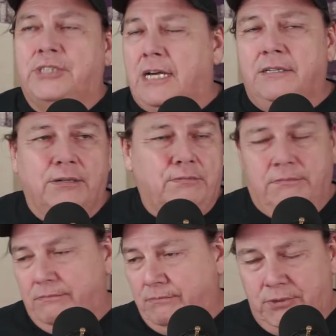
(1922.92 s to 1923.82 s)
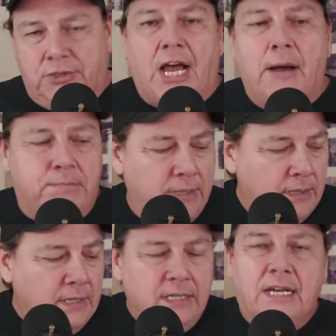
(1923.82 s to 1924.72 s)
you know, shop,
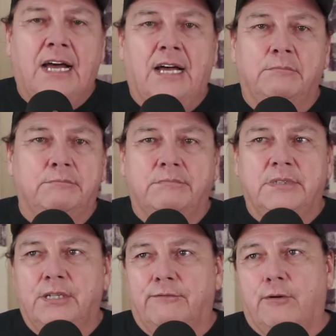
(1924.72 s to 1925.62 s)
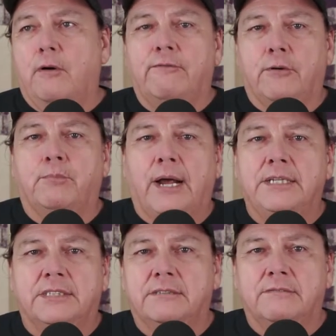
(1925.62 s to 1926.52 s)
you know, for
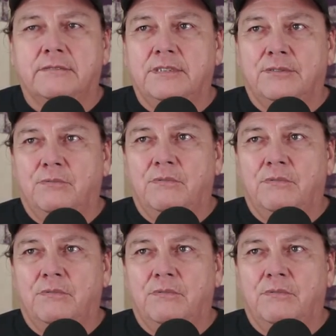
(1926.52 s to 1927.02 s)
price, you know,